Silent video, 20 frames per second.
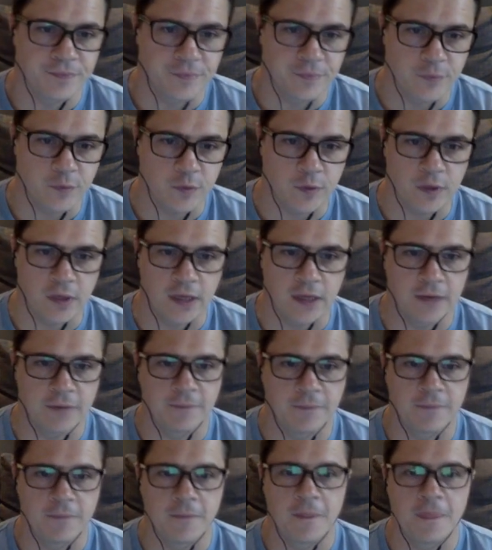Okay?
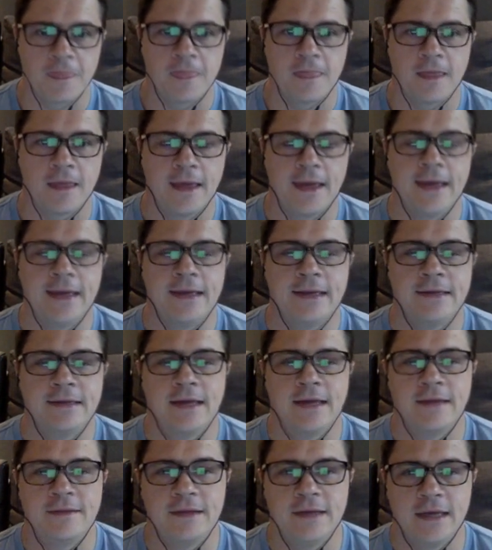And
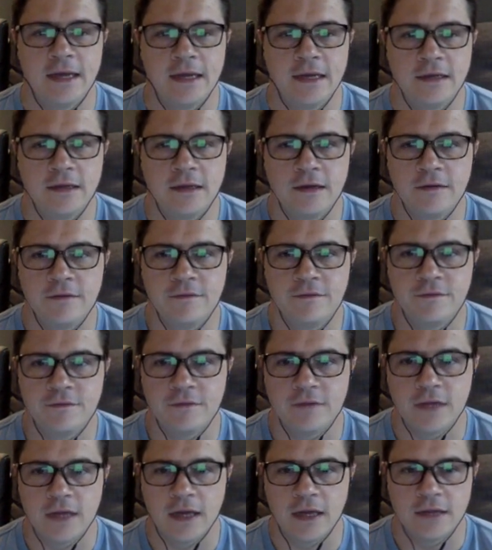at the end of
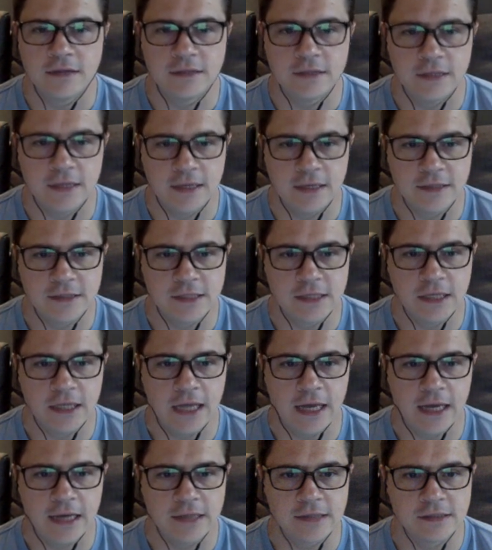today's
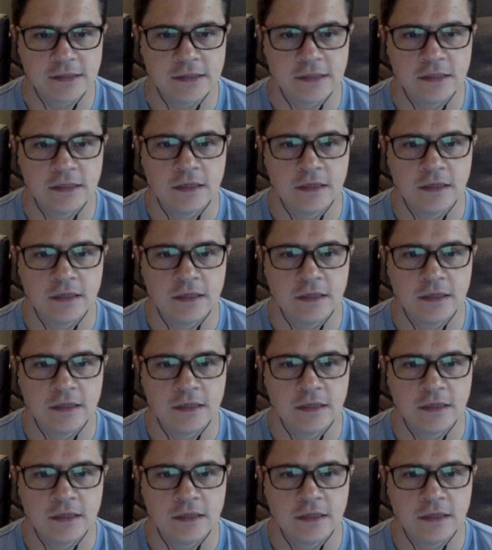class,